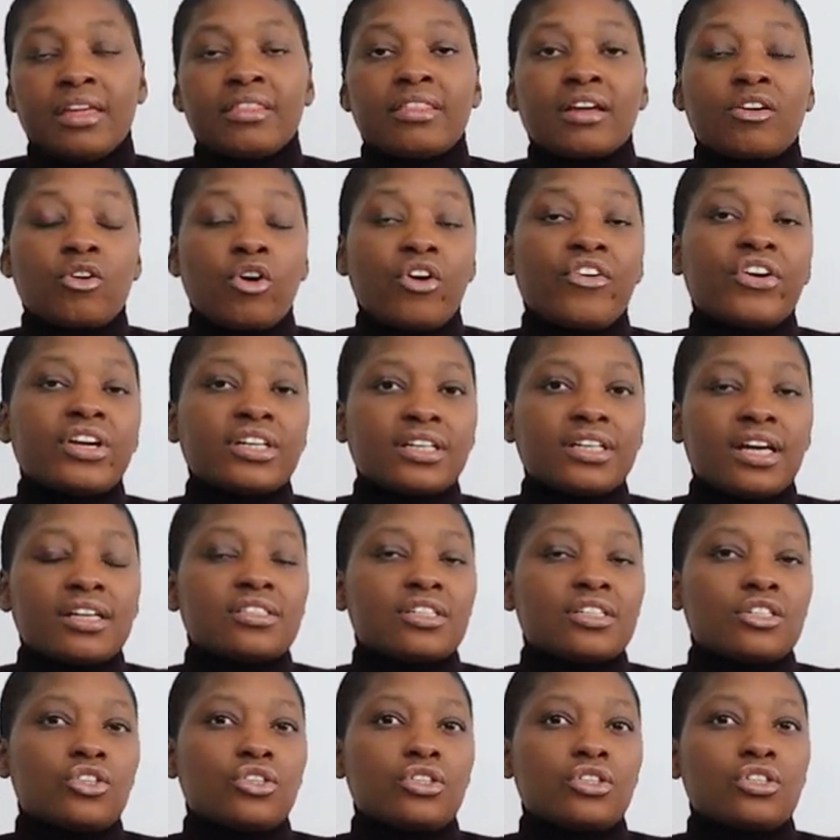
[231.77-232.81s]
The correct
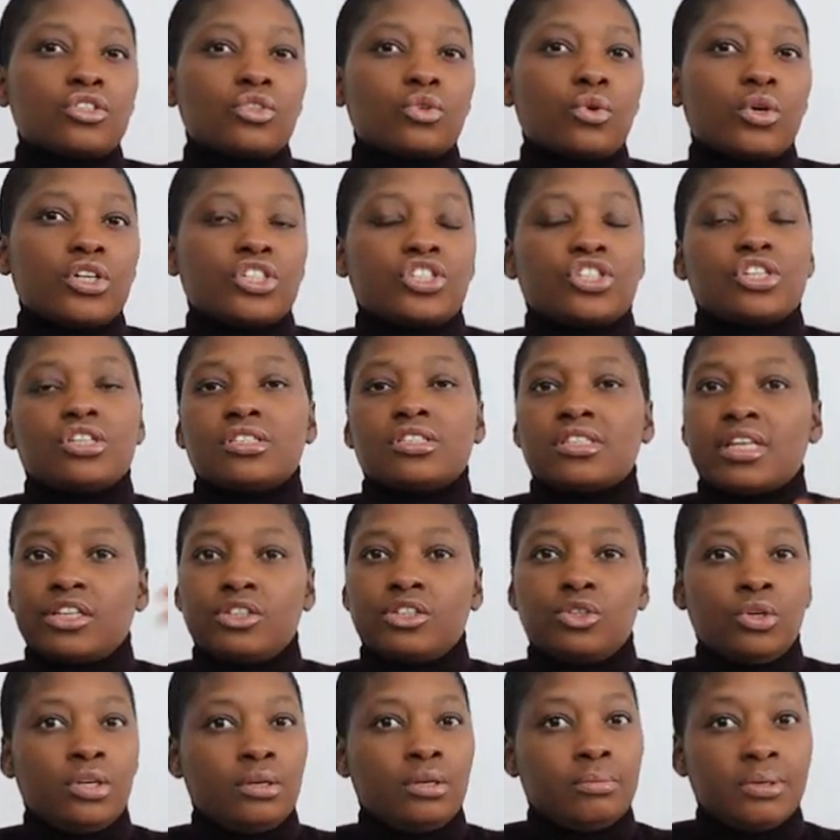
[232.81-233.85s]
answer to this question is
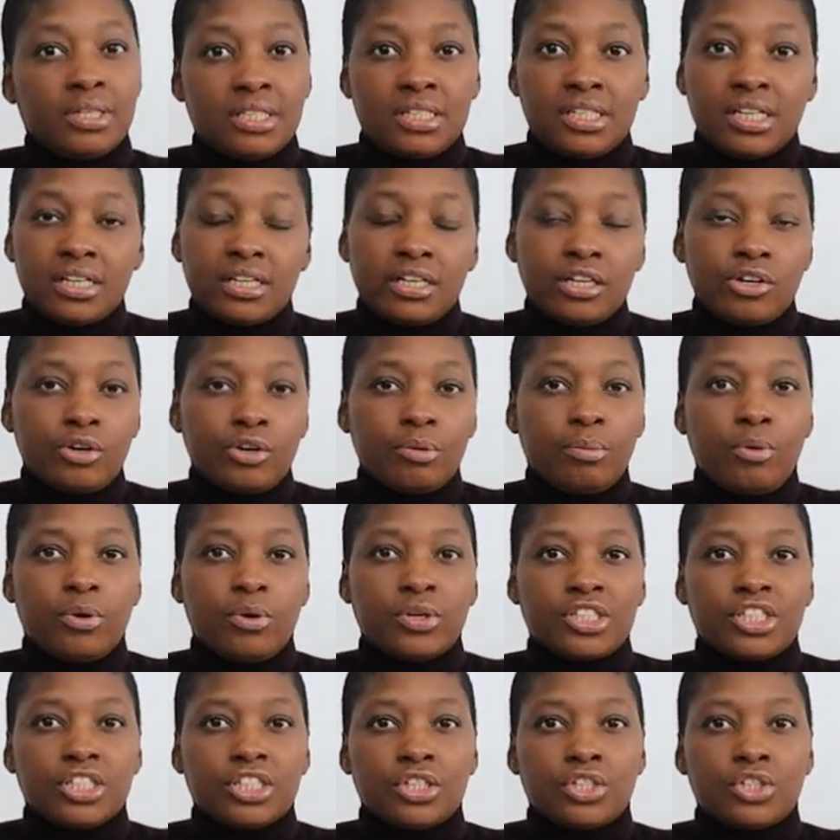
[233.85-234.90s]
that you immediately
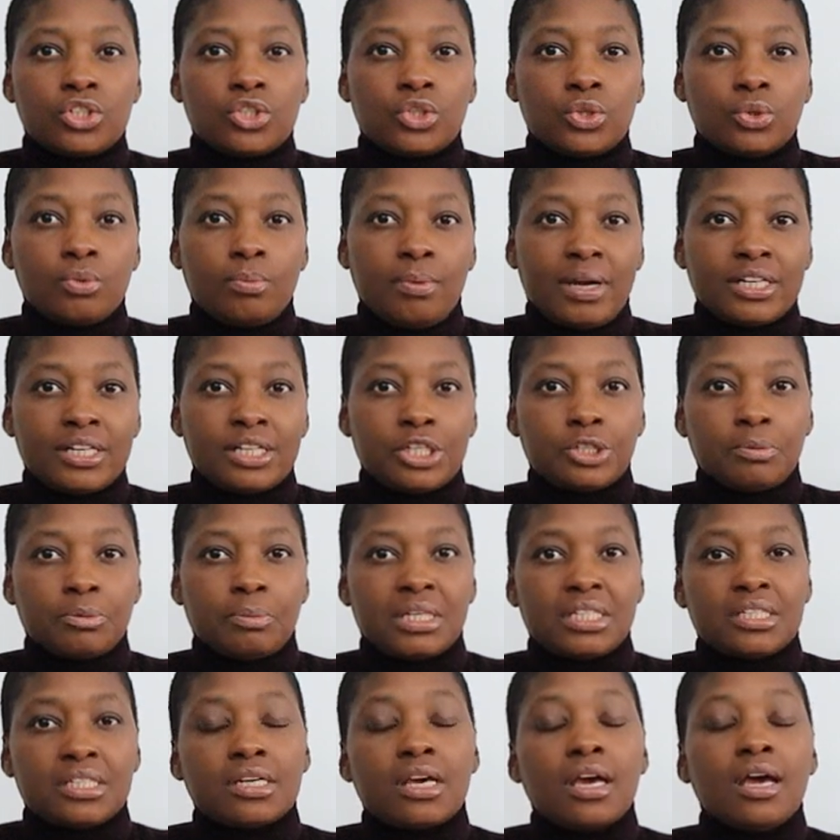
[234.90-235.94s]
report it to
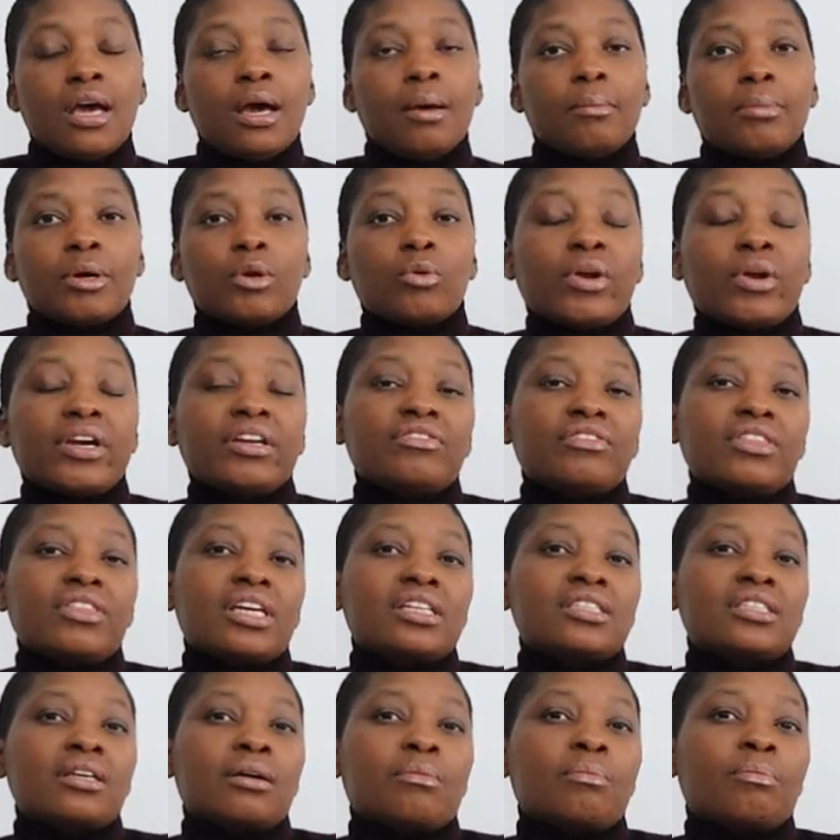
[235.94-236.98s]
management. But what if
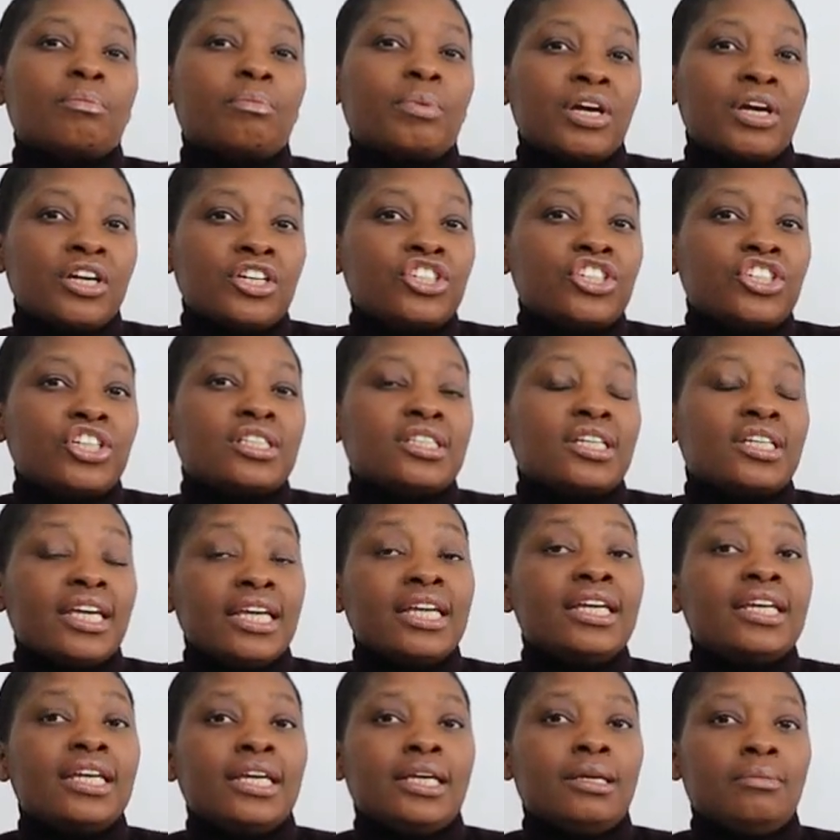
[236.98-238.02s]
there is a patient
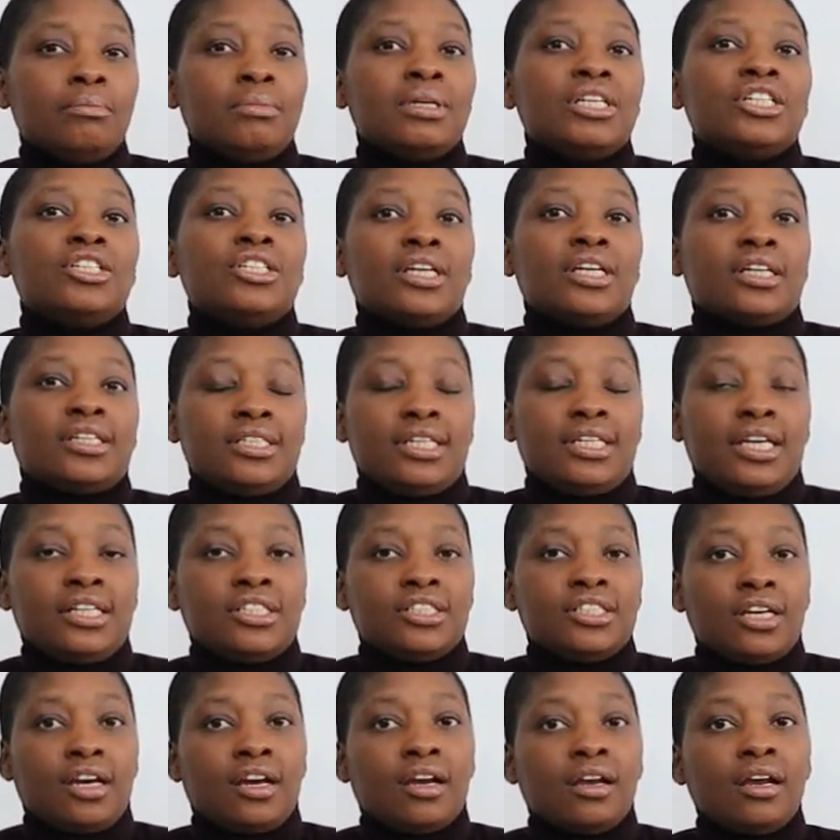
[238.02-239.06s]
in immediate
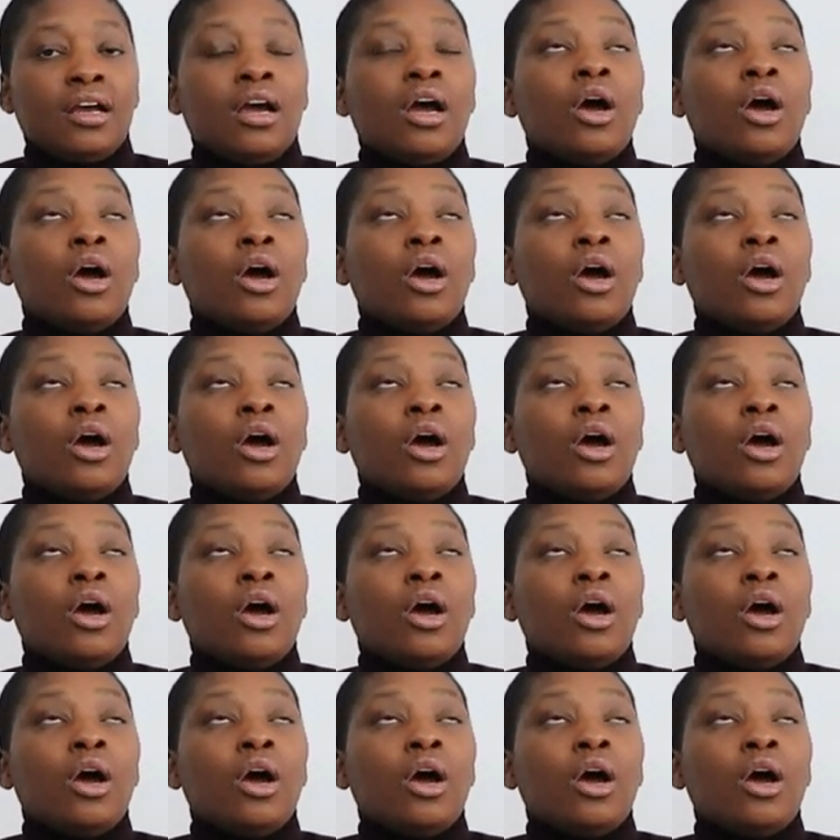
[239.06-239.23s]
danger?